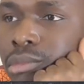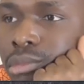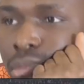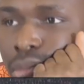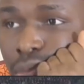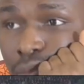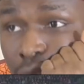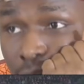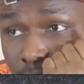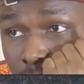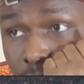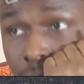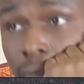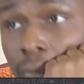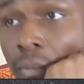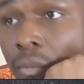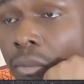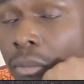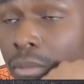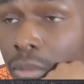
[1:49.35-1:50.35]
you see
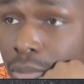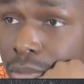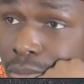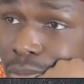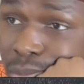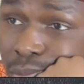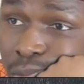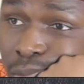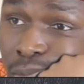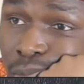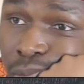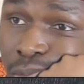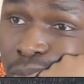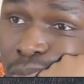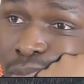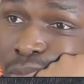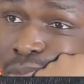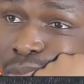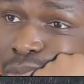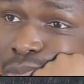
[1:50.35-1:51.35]
Dybala
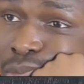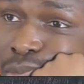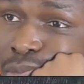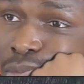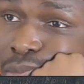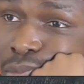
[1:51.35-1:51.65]
showing.